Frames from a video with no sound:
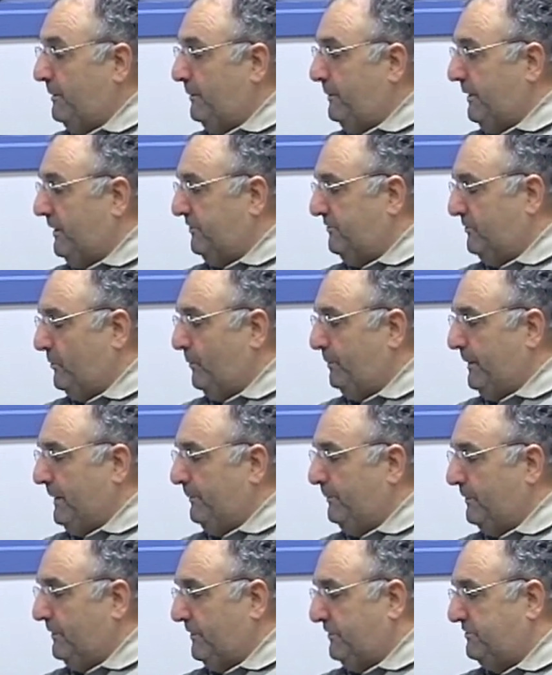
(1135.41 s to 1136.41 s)
me because there were
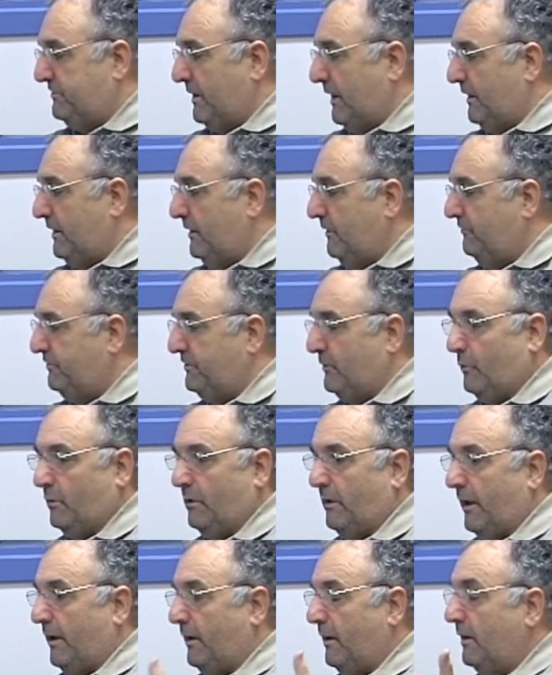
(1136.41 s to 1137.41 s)
people, executives, there were
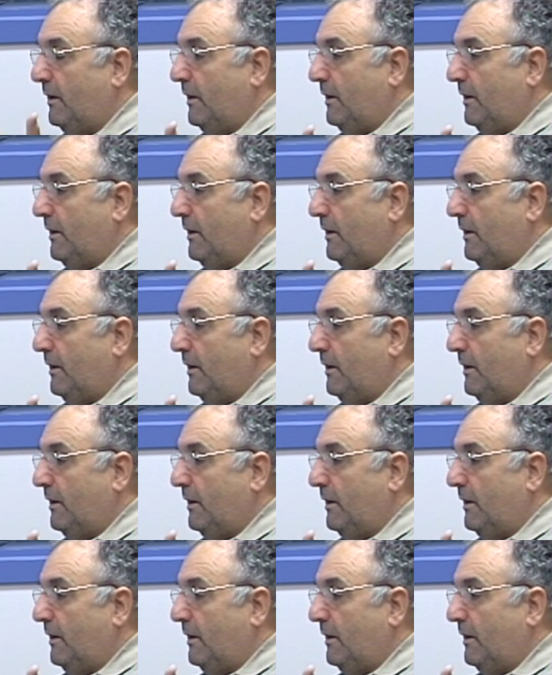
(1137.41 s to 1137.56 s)
like